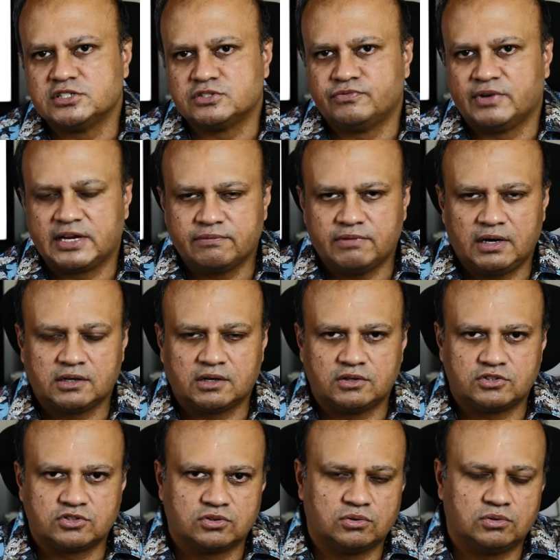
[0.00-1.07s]
is very well
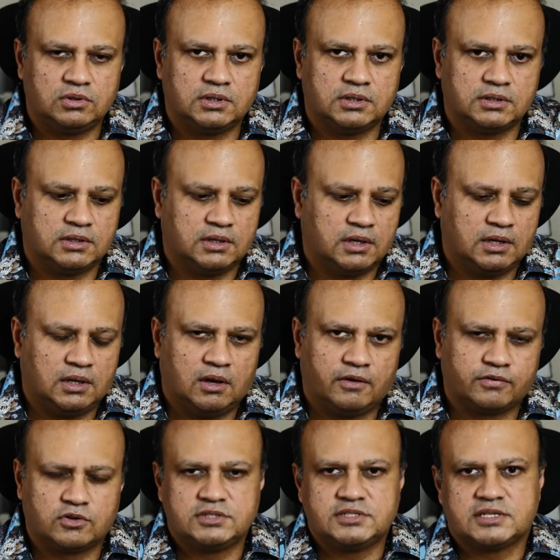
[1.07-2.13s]
controlled.
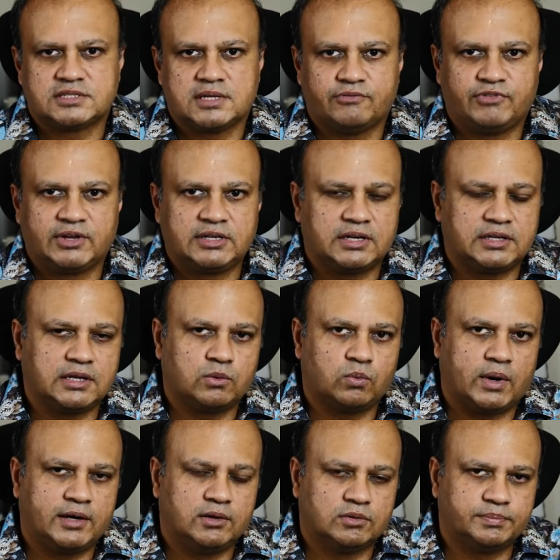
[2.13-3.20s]
Of course, there's some vignetting
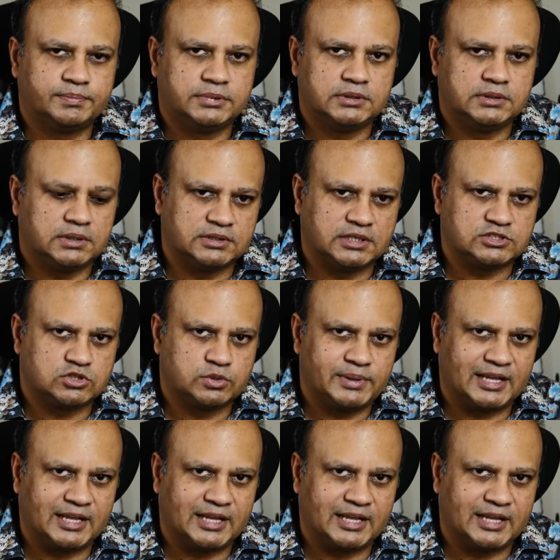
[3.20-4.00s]
wide open, that's to be